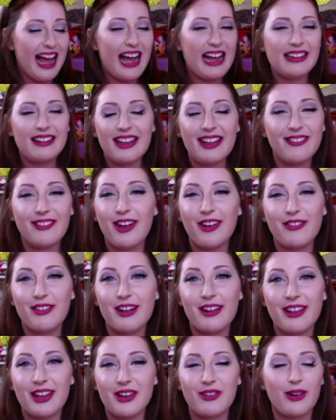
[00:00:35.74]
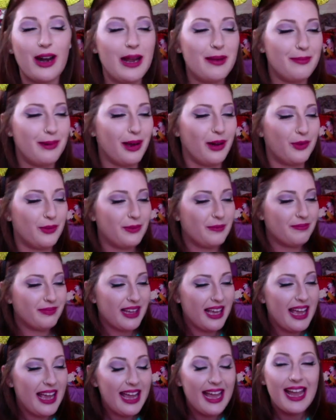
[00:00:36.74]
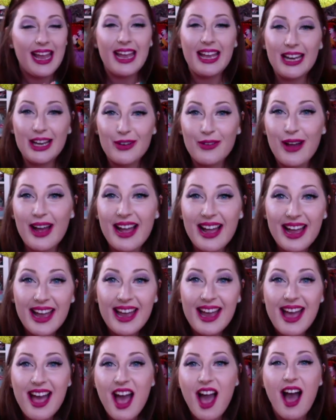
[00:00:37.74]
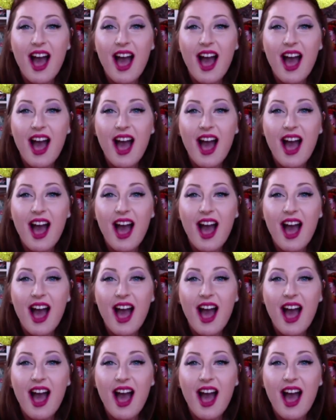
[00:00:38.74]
I love everything rainbow. Anyway,